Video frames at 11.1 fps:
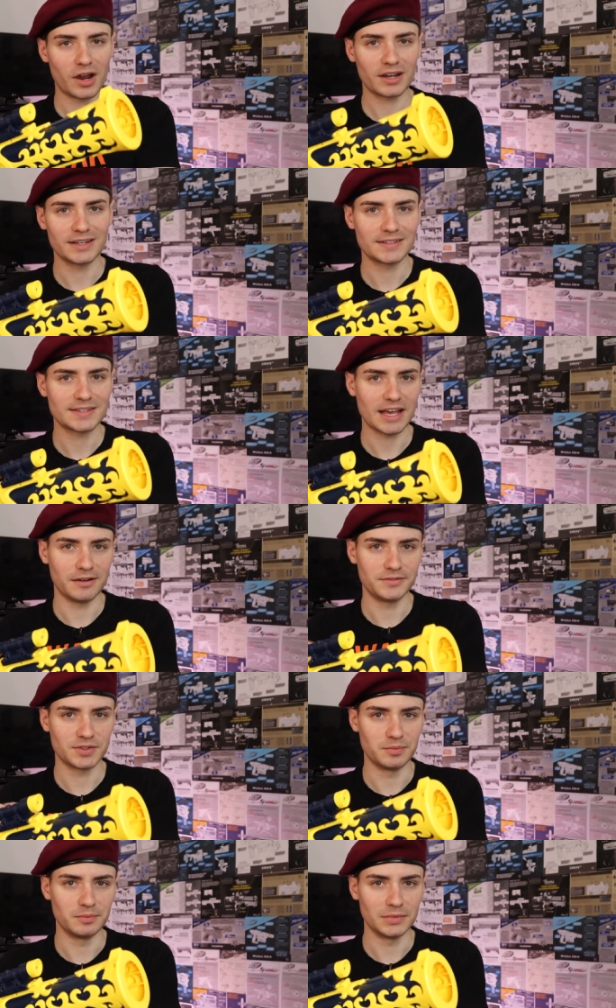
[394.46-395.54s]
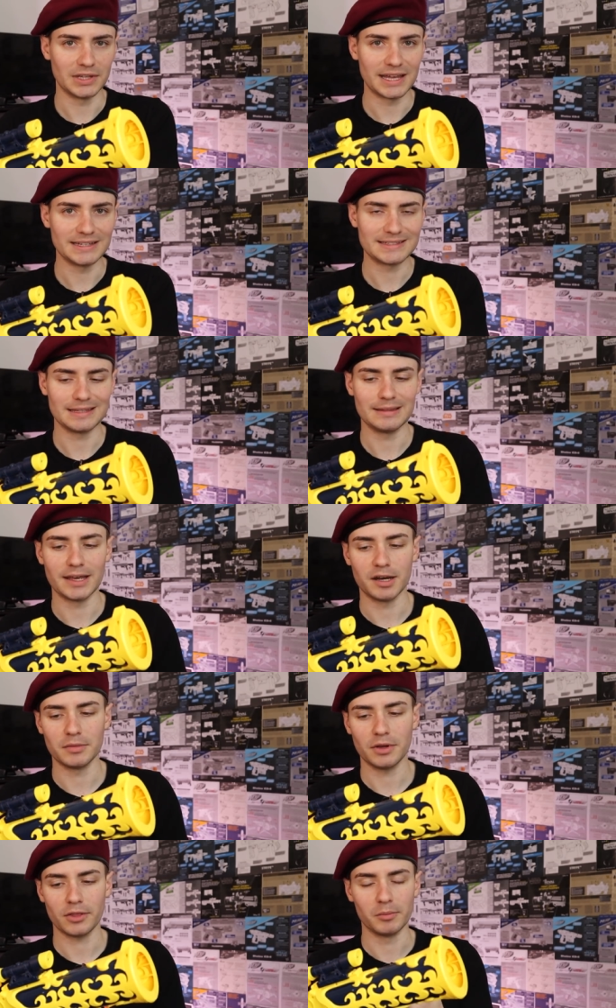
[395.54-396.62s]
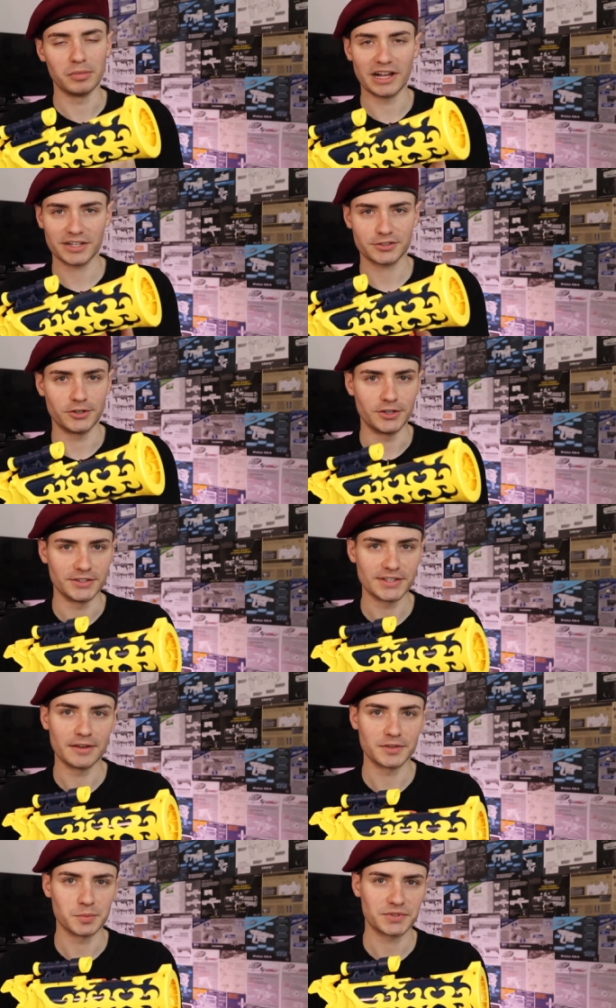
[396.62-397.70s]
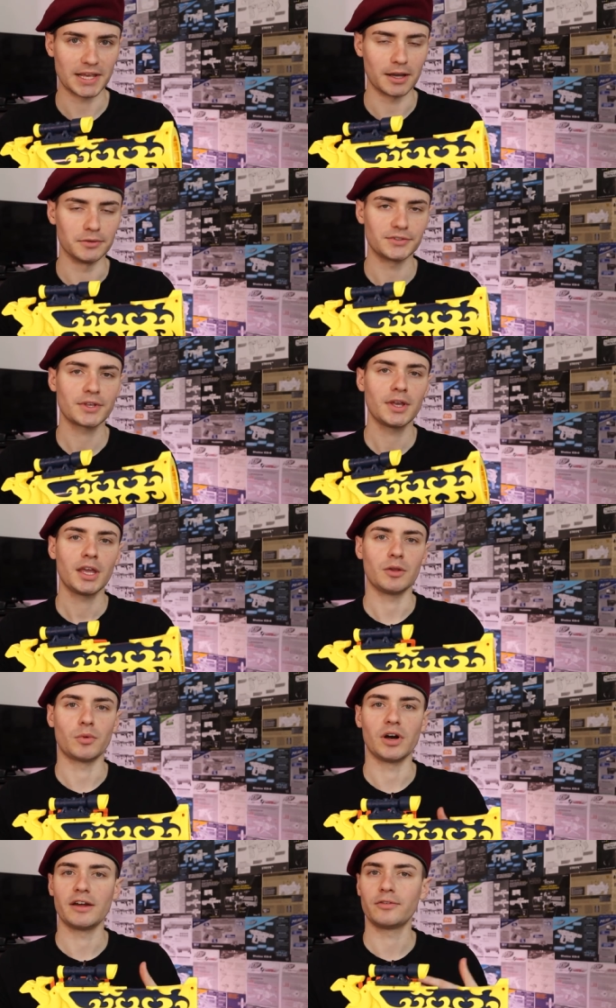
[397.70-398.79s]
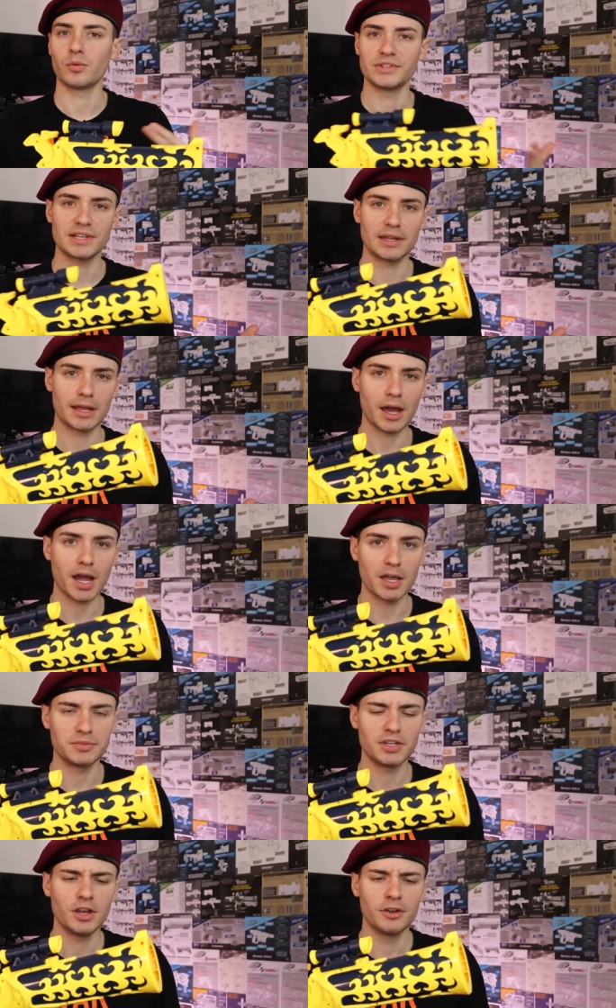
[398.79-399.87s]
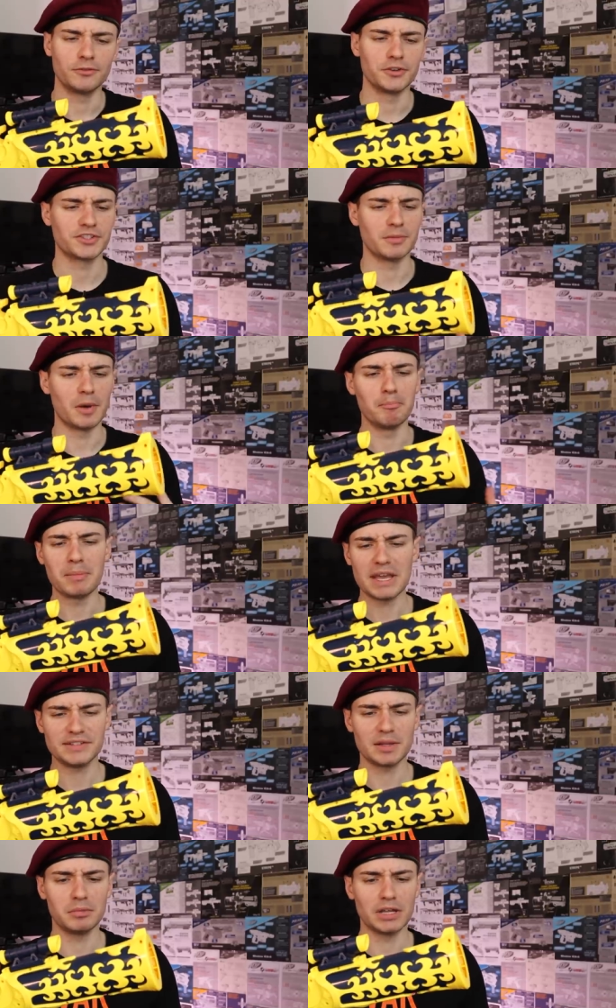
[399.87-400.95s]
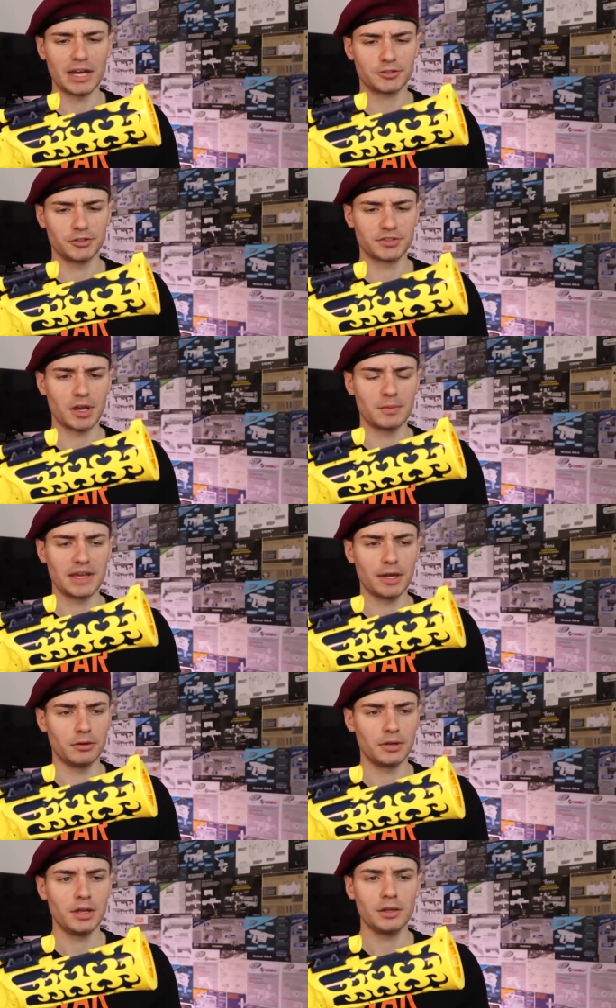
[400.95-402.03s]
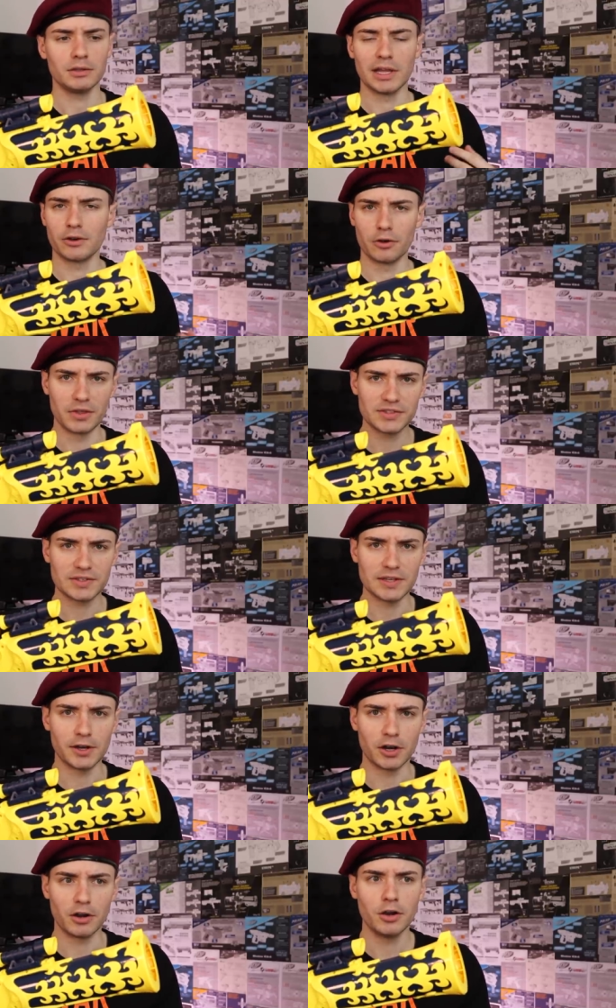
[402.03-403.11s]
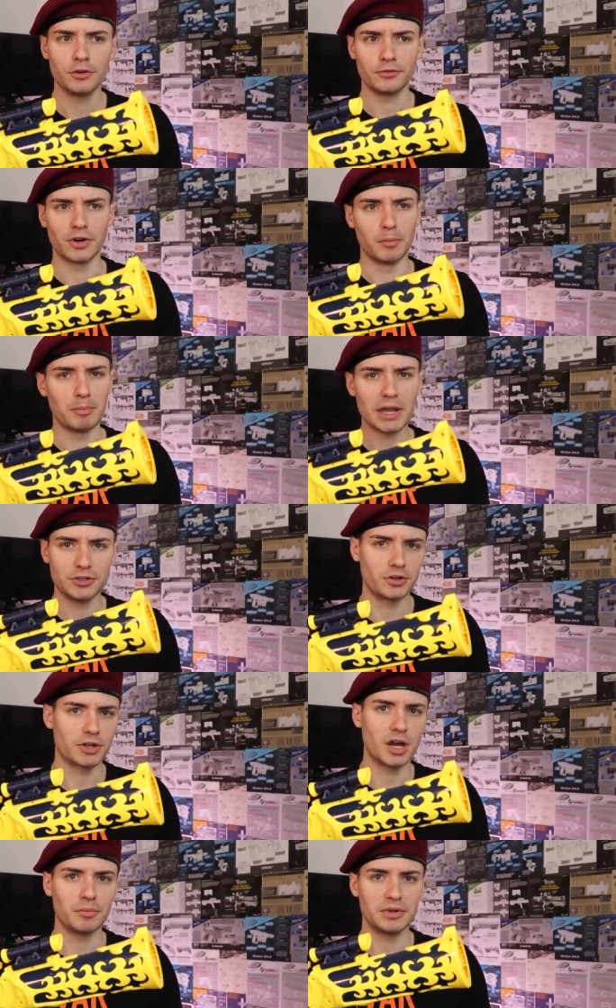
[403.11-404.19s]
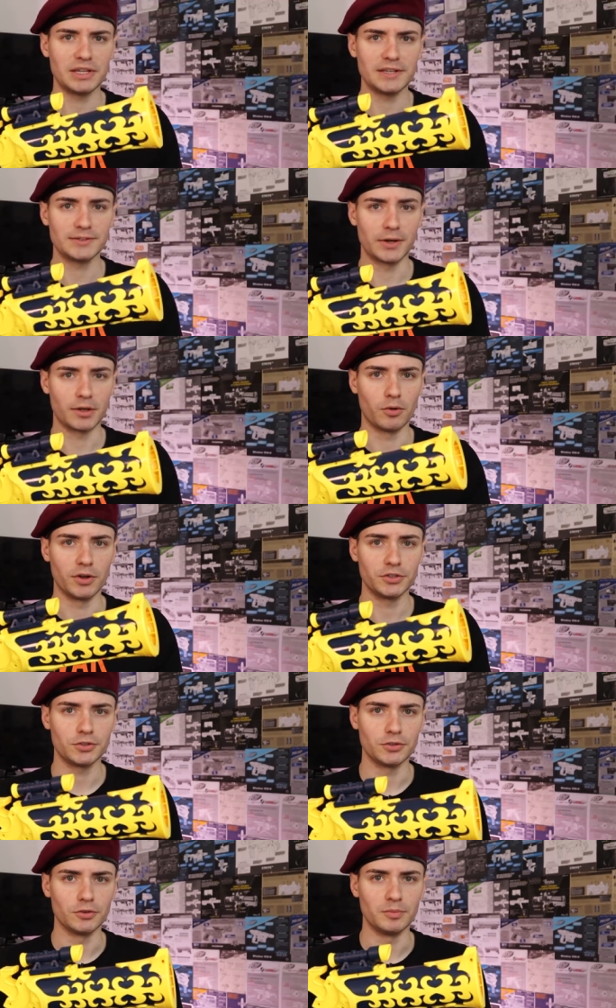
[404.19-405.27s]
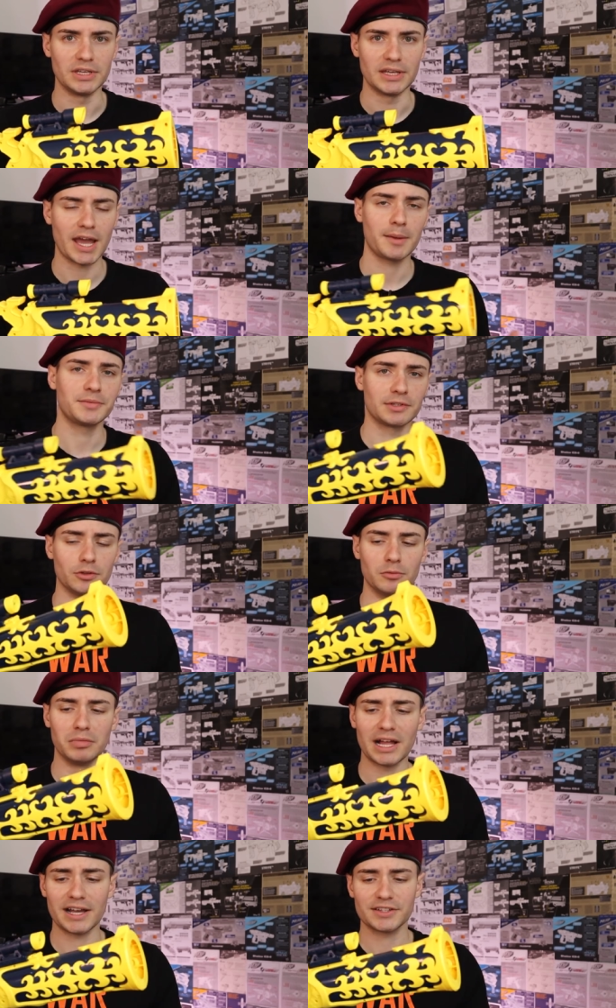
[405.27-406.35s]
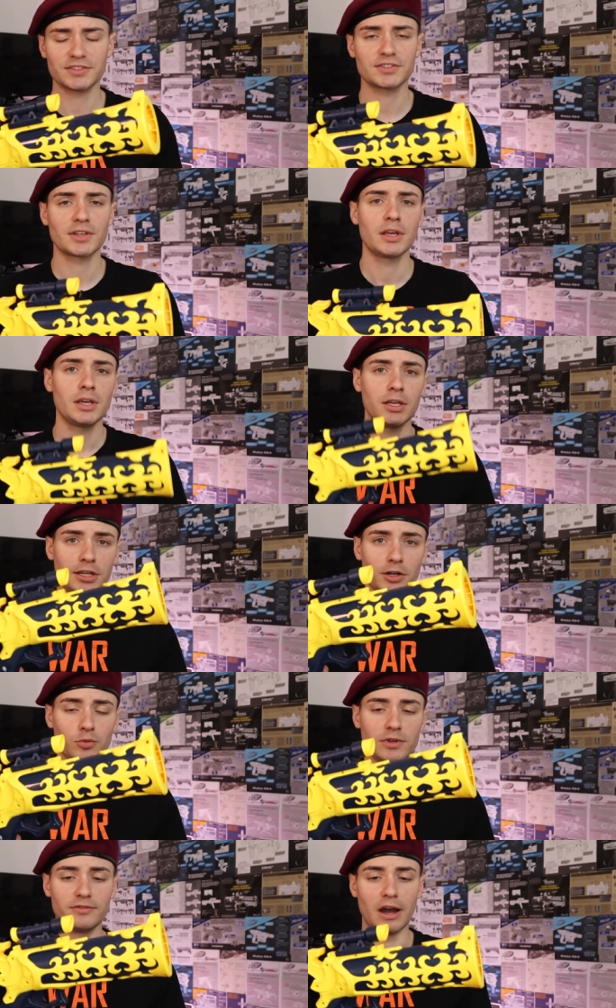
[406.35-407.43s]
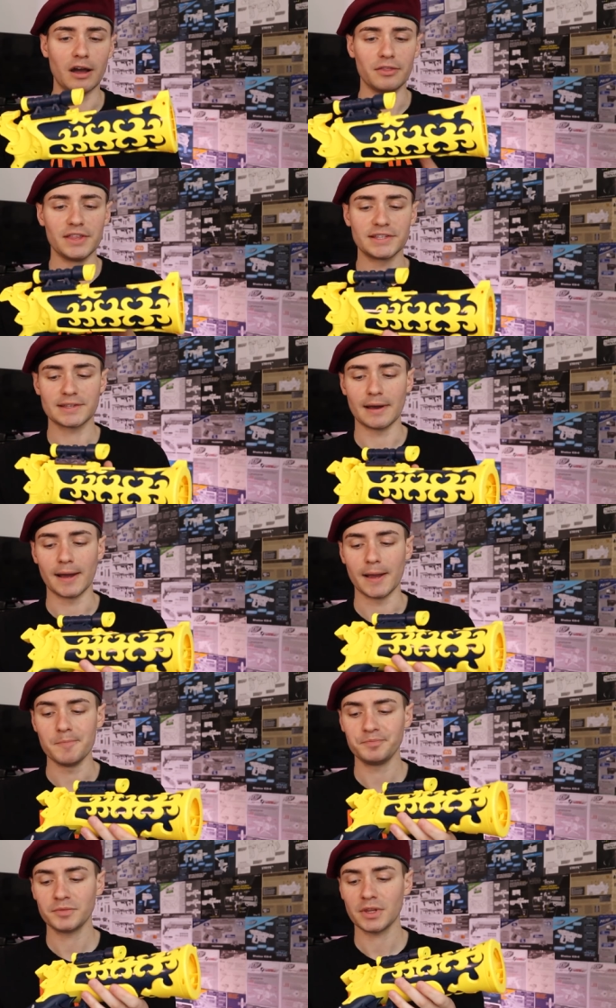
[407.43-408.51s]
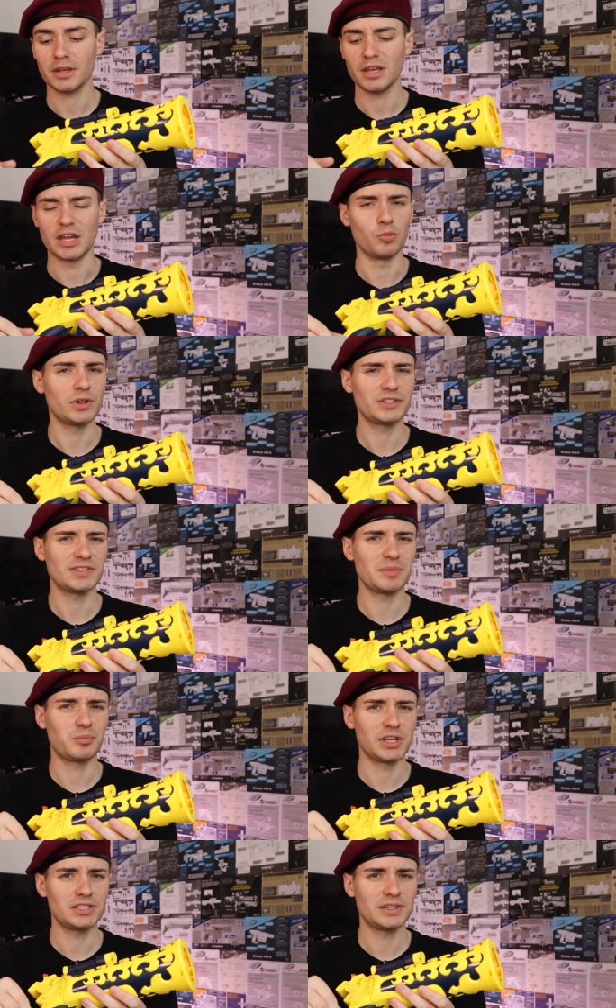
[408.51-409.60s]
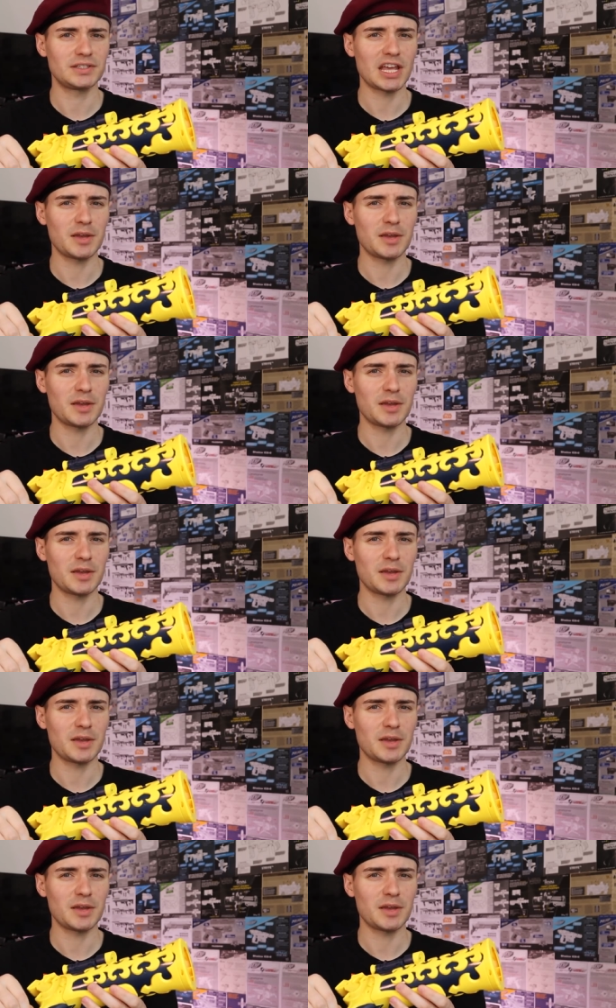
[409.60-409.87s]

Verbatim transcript: rockets have some lights in them, the blaster does have some sounds. And while everyone's getting hyped for some amazing blasters coming out later this year from major companies that are going to be absolute blasts, here we've got this guy. And what does it bring to the